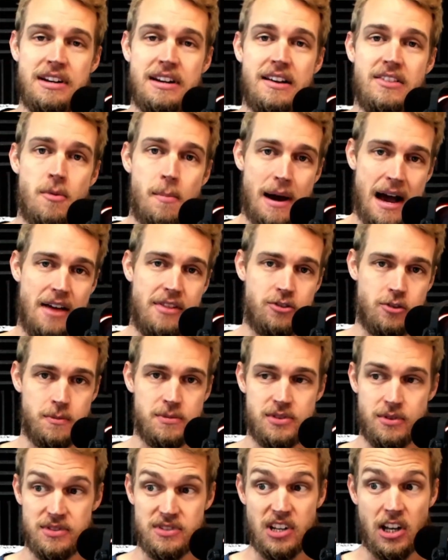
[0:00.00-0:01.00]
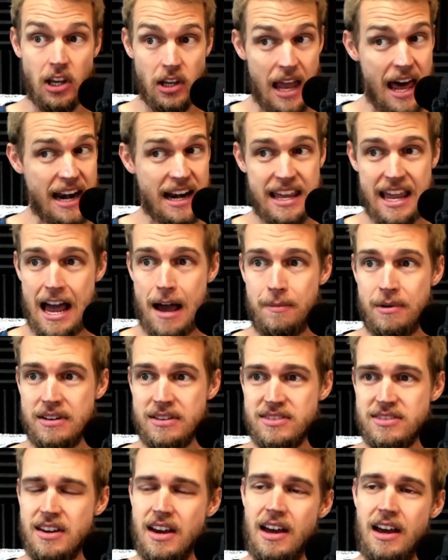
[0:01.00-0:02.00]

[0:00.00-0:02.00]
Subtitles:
in the bathroom. So it's a lot of cabinets.